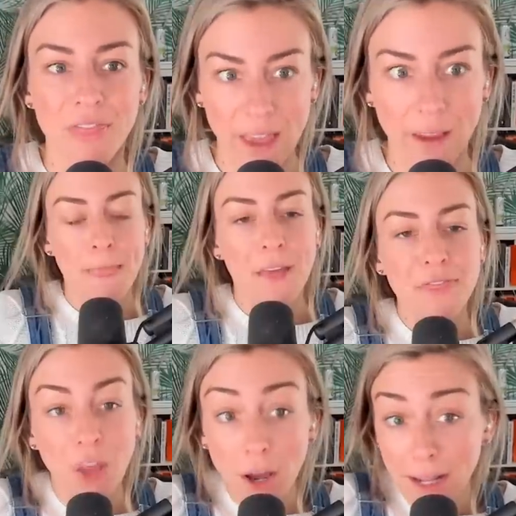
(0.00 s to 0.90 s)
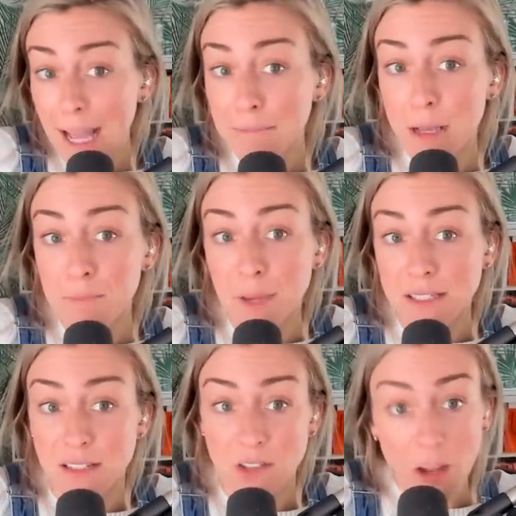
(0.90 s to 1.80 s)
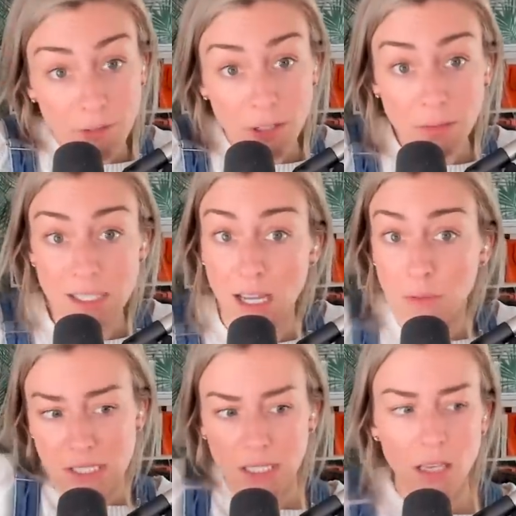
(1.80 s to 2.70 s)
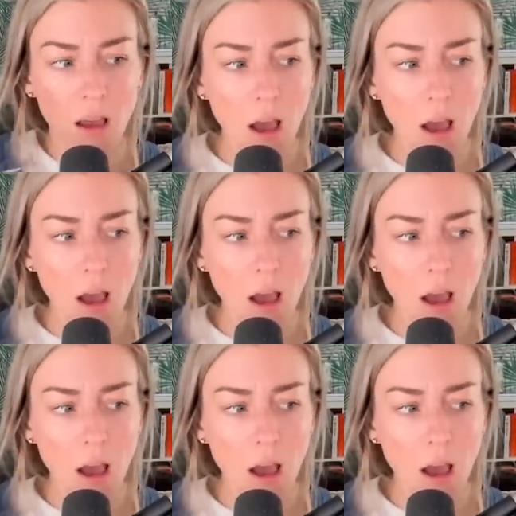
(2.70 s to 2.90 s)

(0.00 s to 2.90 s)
thing. I thought I had my bases covered because I was thinking,